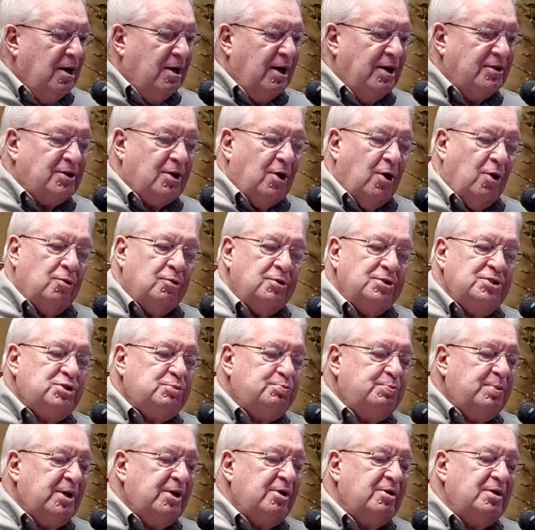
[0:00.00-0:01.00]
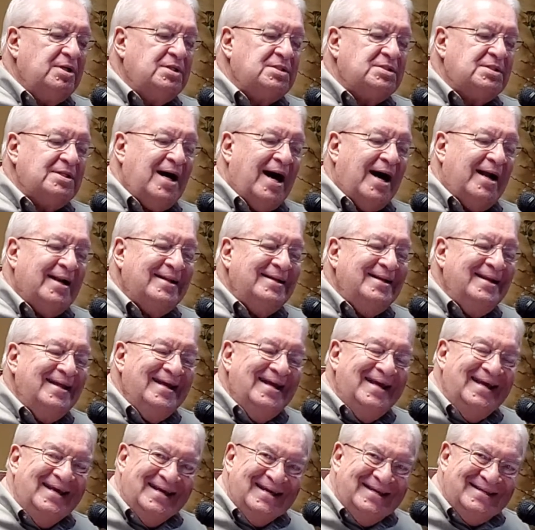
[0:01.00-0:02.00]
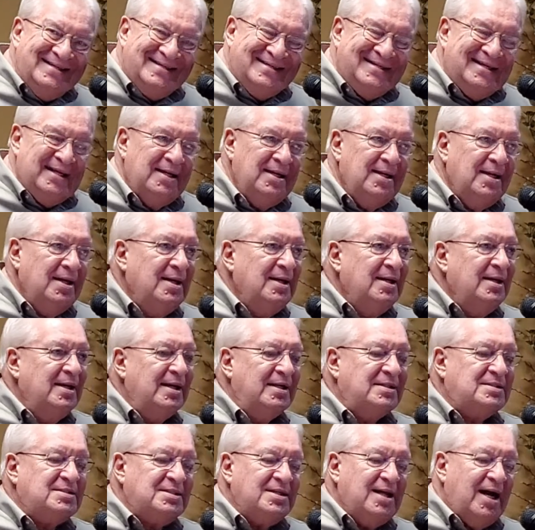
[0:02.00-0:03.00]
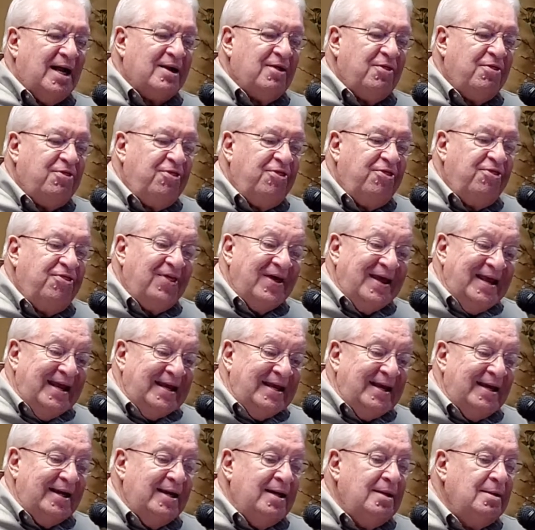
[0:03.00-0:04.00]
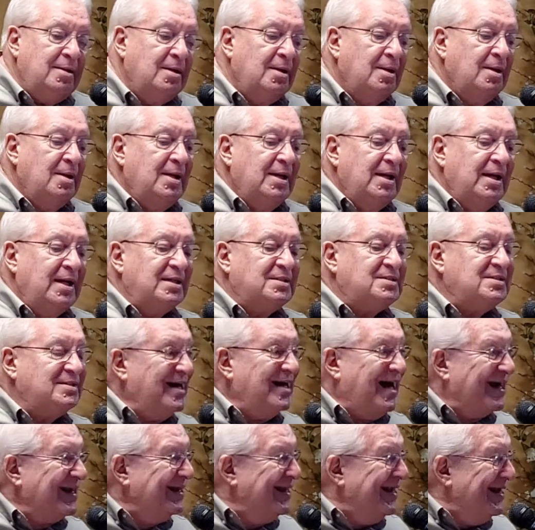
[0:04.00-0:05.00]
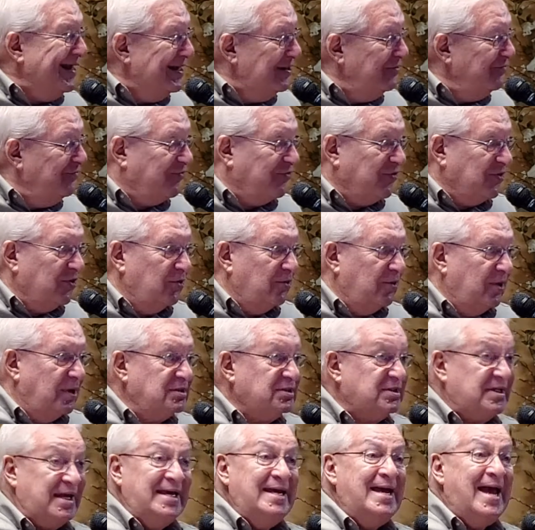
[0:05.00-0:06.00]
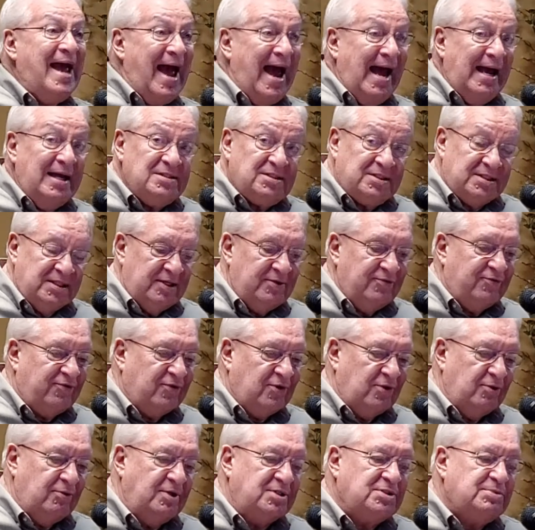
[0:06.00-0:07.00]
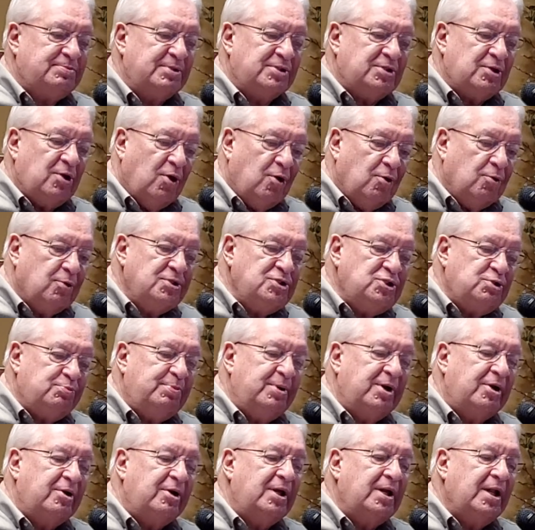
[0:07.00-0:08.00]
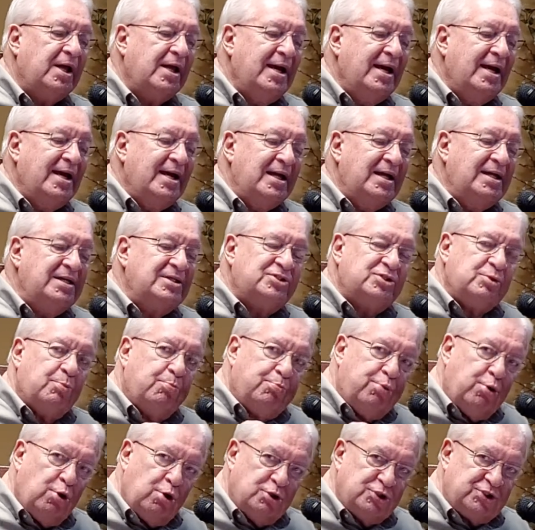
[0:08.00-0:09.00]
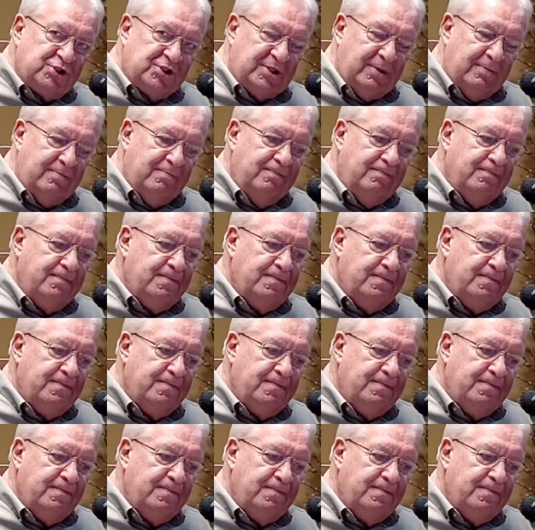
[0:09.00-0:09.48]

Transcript: The Holy Spirit is not an it. It's not a thing. It's not an influence. He has influence, but the Holy Spirit is a person.